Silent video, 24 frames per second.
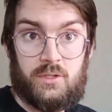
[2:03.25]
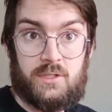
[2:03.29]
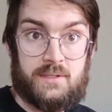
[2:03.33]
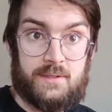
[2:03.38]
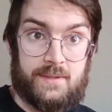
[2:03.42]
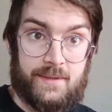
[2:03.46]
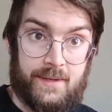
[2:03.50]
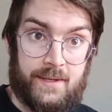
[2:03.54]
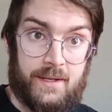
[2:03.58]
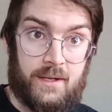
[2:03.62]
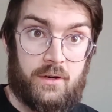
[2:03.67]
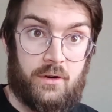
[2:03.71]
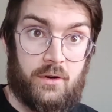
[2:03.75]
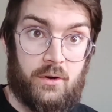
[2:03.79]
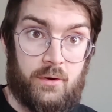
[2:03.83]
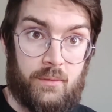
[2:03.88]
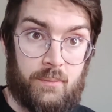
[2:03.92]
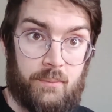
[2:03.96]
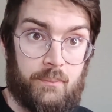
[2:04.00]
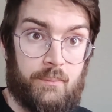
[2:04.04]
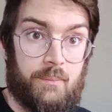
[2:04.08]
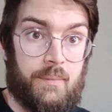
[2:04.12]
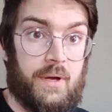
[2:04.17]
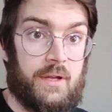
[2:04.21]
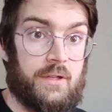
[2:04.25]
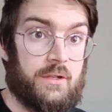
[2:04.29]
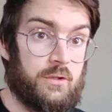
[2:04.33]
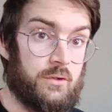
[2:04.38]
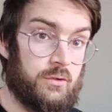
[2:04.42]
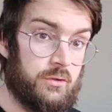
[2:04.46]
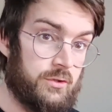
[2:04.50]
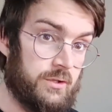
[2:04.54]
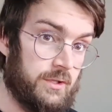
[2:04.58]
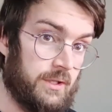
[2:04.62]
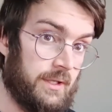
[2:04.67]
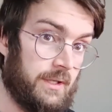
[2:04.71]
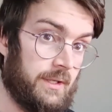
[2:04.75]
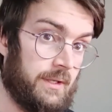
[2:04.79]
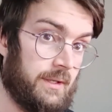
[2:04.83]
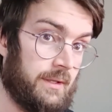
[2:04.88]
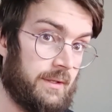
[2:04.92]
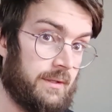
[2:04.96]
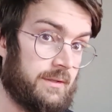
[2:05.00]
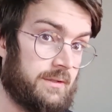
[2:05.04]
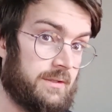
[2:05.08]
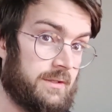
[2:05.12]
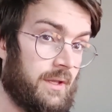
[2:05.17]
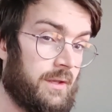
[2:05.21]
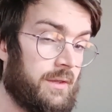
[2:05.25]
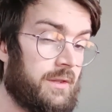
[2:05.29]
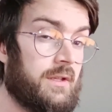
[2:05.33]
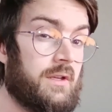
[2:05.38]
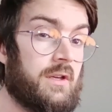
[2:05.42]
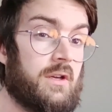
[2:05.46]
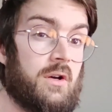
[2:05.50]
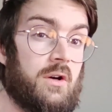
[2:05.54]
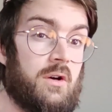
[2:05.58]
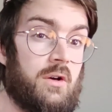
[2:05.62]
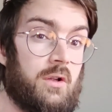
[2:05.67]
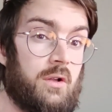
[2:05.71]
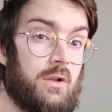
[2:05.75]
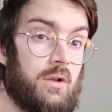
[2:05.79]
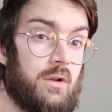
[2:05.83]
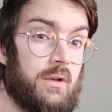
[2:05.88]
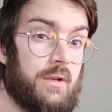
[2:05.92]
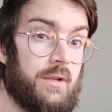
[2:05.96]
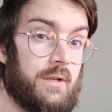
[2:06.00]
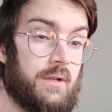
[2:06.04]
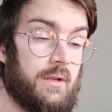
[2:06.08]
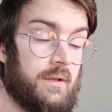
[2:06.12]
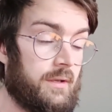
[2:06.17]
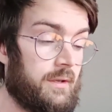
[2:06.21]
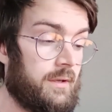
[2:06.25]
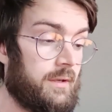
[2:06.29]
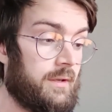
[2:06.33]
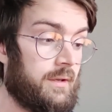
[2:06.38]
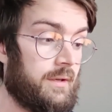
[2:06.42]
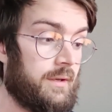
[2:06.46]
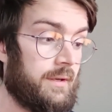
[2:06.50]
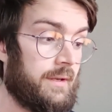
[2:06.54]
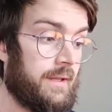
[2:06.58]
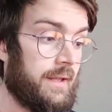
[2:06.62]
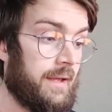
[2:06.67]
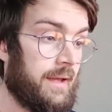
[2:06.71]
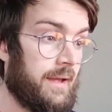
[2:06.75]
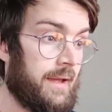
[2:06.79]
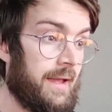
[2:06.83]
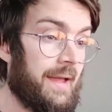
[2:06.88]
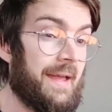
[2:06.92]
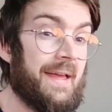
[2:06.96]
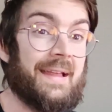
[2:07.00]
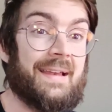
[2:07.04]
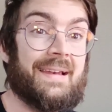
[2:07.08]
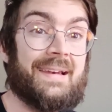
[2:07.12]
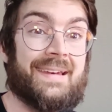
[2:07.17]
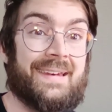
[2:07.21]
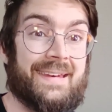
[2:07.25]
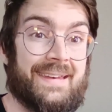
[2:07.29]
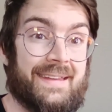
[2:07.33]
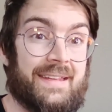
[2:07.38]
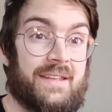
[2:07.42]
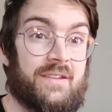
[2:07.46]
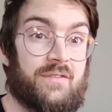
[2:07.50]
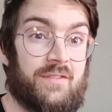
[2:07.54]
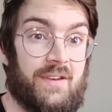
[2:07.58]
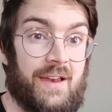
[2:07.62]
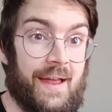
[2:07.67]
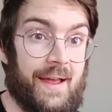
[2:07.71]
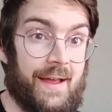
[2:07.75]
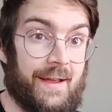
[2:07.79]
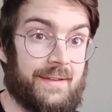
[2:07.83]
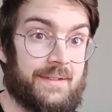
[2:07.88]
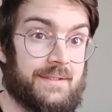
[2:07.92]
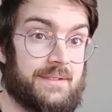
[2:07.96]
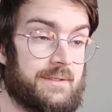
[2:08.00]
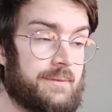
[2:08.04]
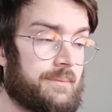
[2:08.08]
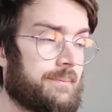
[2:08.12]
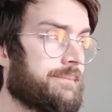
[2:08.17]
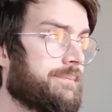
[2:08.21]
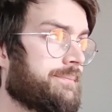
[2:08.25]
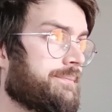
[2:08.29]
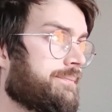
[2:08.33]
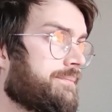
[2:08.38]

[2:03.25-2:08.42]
to this linker by using something called the L D flags.